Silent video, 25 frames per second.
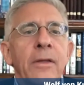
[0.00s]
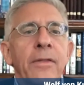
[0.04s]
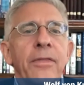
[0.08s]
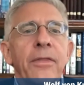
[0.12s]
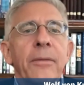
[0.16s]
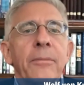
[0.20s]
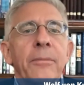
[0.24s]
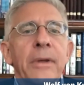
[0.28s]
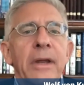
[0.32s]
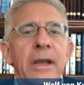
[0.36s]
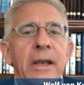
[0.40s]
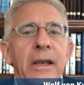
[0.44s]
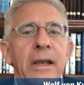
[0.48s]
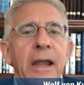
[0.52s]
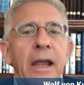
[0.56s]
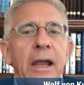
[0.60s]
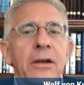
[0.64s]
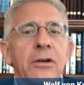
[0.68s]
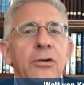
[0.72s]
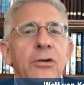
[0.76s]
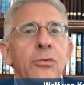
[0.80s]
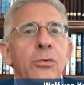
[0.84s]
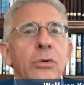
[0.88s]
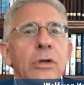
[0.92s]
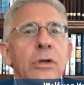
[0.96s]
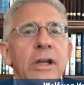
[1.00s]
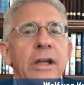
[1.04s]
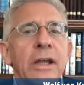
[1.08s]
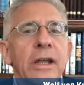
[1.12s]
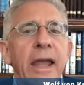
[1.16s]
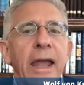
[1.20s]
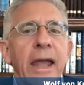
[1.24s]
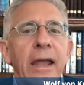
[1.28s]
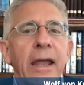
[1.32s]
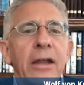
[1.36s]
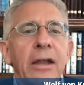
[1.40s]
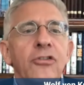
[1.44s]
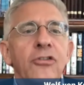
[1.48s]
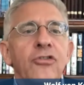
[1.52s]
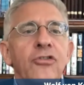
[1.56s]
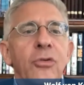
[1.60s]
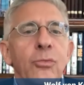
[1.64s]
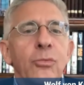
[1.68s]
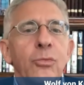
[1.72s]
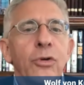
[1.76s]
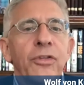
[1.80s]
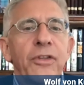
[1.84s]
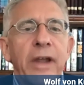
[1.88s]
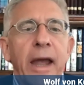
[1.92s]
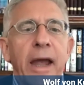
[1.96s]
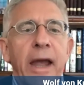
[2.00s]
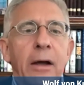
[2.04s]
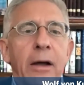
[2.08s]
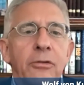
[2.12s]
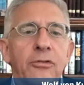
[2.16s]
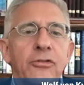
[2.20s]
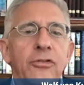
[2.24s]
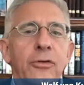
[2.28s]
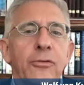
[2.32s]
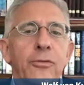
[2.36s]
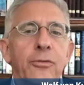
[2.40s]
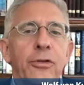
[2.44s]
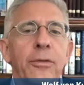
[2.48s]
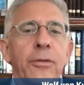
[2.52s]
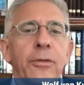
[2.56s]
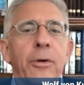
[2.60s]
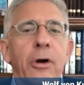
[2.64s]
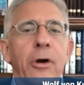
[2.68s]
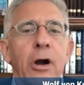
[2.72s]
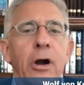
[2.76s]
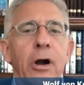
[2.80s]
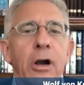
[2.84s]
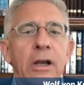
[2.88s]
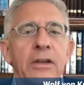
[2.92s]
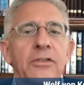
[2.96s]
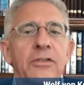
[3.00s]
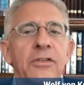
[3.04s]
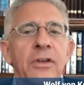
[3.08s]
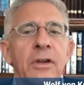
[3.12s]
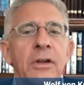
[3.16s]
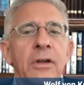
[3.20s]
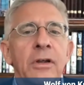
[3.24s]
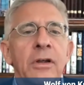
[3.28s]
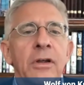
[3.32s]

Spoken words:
the mediator will engage with counsel for the parties,